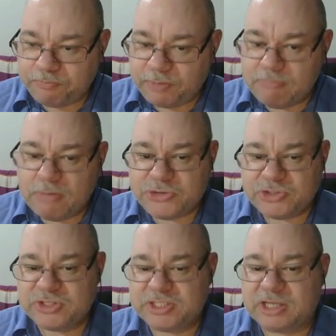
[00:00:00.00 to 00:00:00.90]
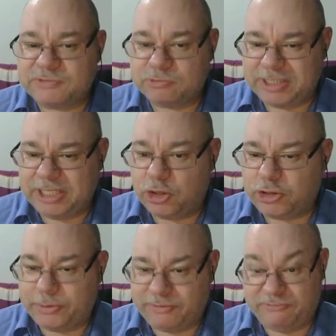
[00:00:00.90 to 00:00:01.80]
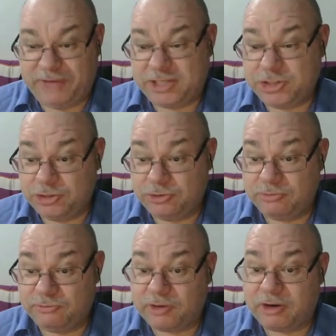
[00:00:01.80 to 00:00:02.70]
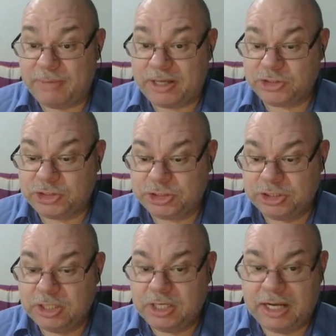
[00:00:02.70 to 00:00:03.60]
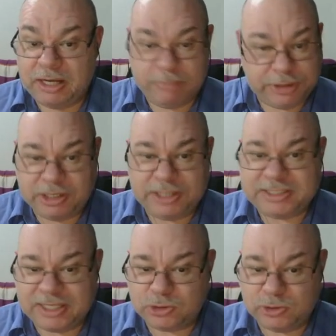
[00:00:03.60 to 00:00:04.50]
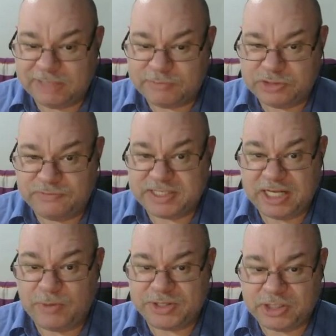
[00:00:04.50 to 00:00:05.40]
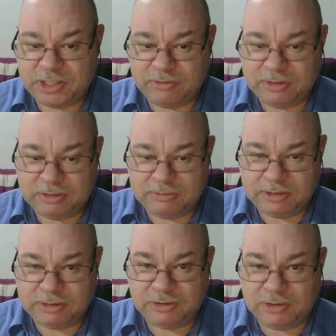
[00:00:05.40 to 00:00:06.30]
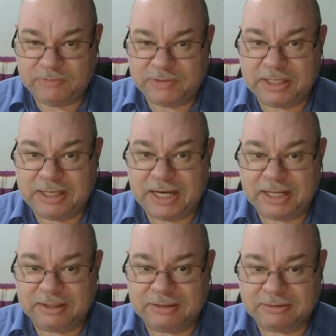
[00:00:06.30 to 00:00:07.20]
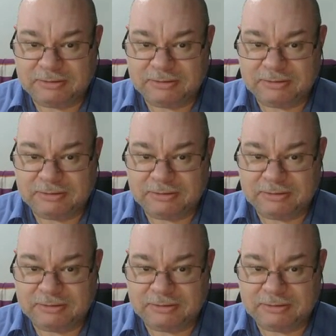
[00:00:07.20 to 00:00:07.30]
Most of this stuff's really not going to affect you very much. But you're only taking 2 levels of this anyway, so you're not even getting,